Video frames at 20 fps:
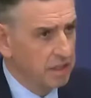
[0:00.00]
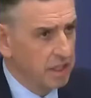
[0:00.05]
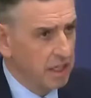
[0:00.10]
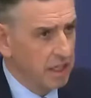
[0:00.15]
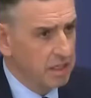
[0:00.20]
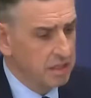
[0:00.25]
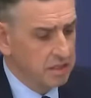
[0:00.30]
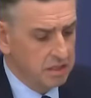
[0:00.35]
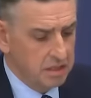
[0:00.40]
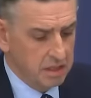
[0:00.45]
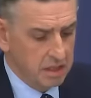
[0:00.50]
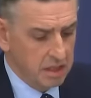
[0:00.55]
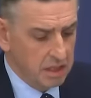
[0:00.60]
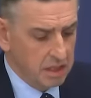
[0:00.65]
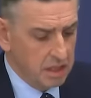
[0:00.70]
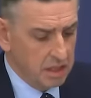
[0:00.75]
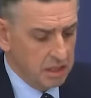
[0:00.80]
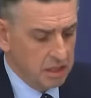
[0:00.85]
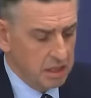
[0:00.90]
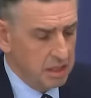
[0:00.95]
think there's
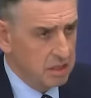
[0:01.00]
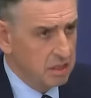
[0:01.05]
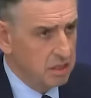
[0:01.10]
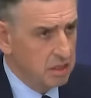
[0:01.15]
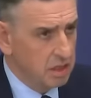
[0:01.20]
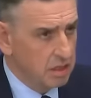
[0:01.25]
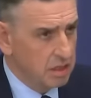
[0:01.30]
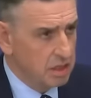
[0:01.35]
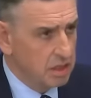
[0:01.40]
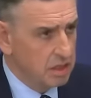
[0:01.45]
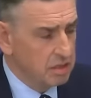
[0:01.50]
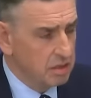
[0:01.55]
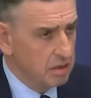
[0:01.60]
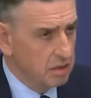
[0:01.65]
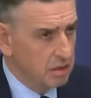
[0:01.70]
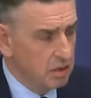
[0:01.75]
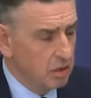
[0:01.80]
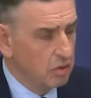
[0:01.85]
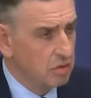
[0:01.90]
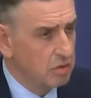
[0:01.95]

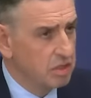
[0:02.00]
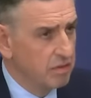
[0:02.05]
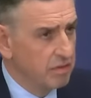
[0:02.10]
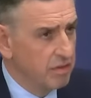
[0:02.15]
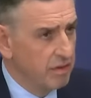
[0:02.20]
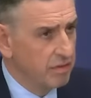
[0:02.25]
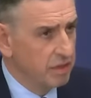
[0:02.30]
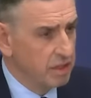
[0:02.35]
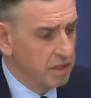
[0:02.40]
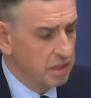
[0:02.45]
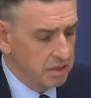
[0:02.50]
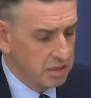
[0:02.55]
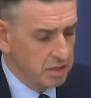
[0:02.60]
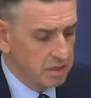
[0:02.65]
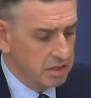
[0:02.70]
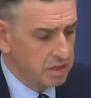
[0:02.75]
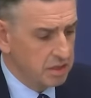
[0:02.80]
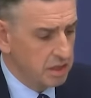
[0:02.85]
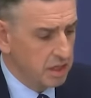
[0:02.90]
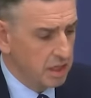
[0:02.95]
lots of
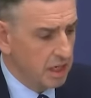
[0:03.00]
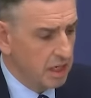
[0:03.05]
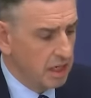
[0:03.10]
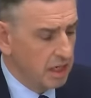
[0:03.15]
evidence